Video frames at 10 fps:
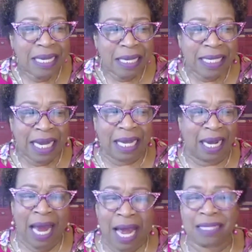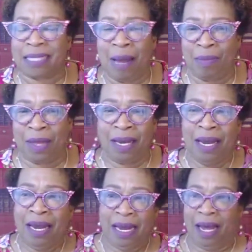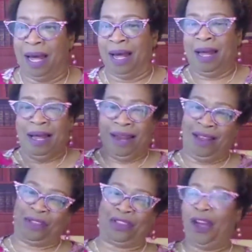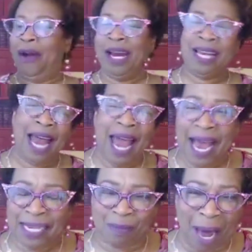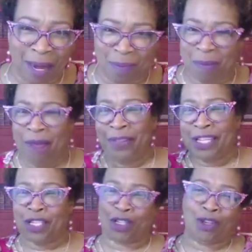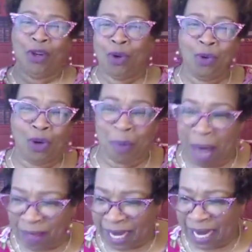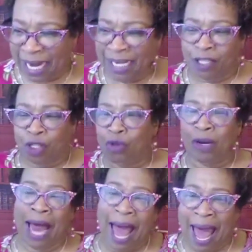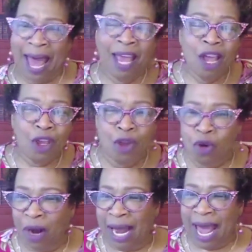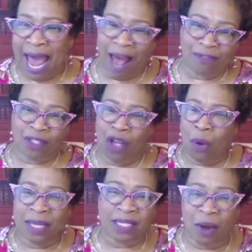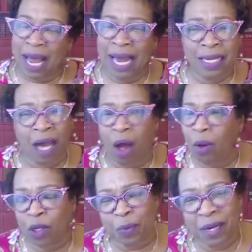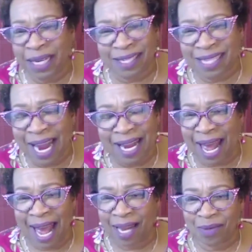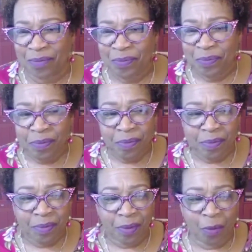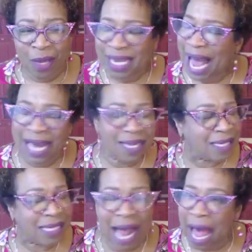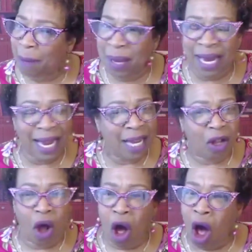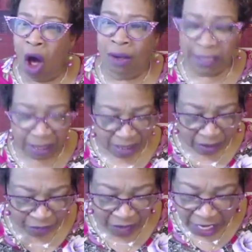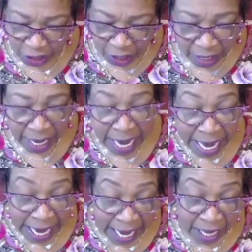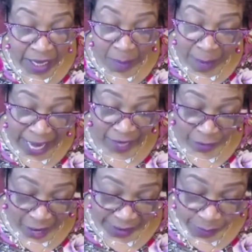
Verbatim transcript: declare something in 30 days, by the month of June, or by the end of July, you're going to have so-and-so. Ain't the Holy Spirit didn't say that. We got to stop. It causes division in the body of Christ.